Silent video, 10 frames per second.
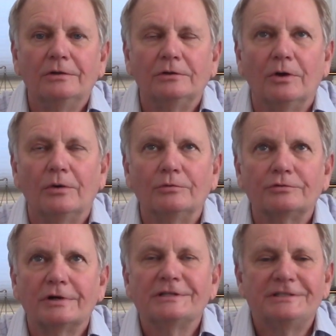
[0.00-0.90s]
No,
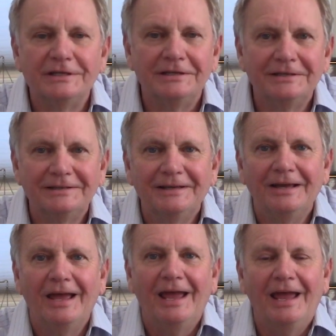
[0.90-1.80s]
trustee,
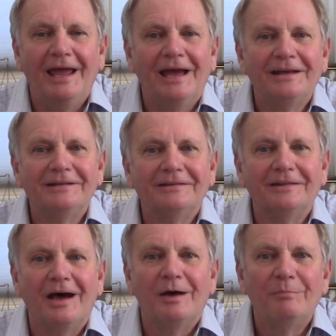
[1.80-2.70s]
and
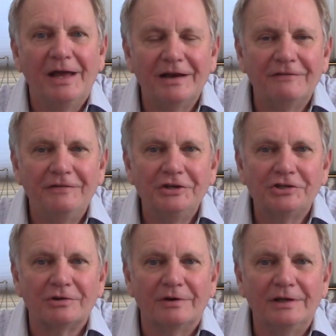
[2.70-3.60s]
the
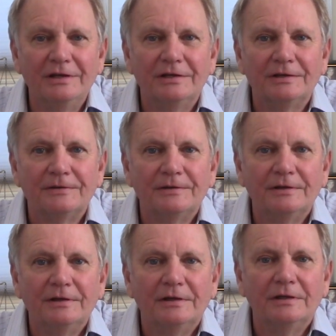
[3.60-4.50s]
beneficiary,
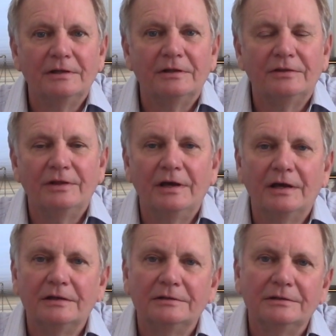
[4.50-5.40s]

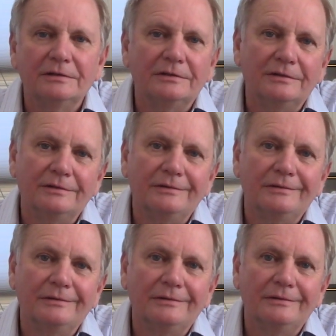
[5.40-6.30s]
then
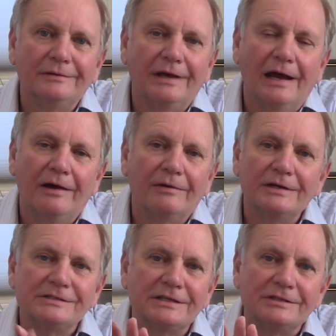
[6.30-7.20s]
the I R
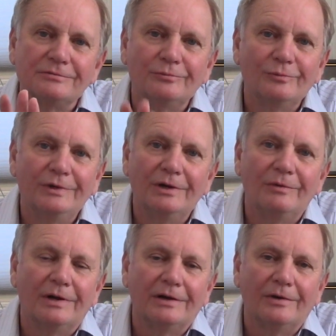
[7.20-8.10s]
S says, we
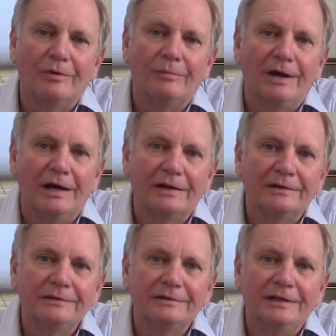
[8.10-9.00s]
don't want to know about
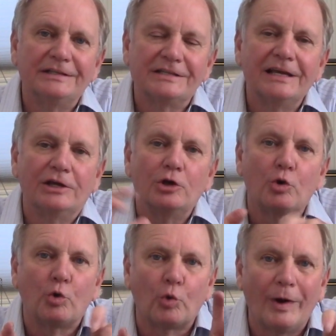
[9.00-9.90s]
it. It's a
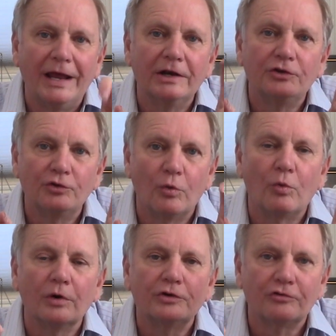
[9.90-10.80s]

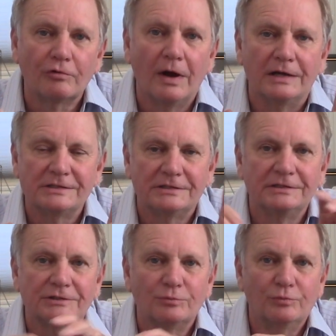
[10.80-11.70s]
grantor
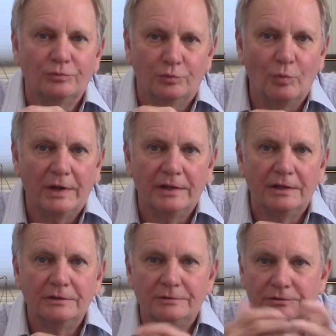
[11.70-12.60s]
trust is the way
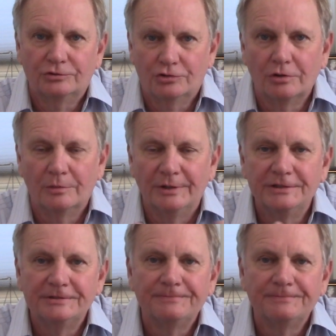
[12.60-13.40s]
they term it.